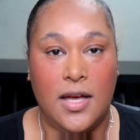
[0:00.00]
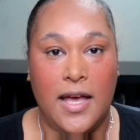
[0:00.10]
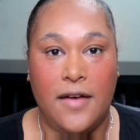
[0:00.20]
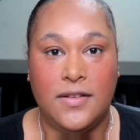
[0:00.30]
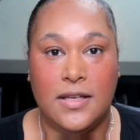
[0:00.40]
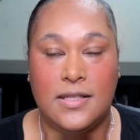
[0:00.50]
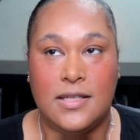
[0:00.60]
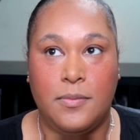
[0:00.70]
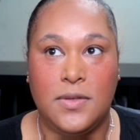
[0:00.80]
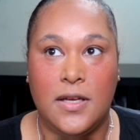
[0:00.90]
I have to
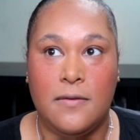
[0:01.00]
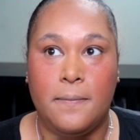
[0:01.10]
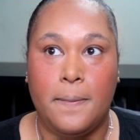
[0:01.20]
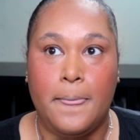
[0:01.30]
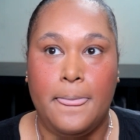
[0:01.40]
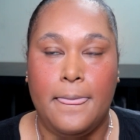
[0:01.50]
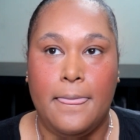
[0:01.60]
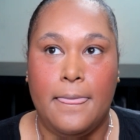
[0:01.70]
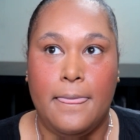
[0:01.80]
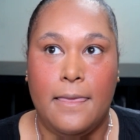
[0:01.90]
accept it,
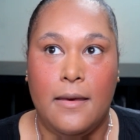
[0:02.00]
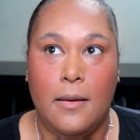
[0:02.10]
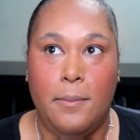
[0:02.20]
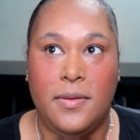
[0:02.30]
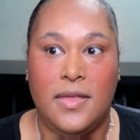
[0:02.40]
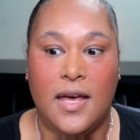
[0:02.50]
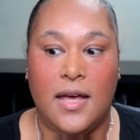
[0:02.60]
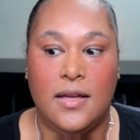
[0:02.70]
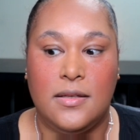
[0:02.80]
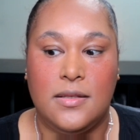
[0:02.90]
but
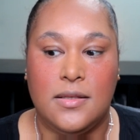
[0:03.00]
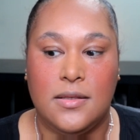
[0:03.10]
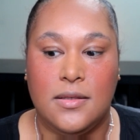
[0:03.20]
that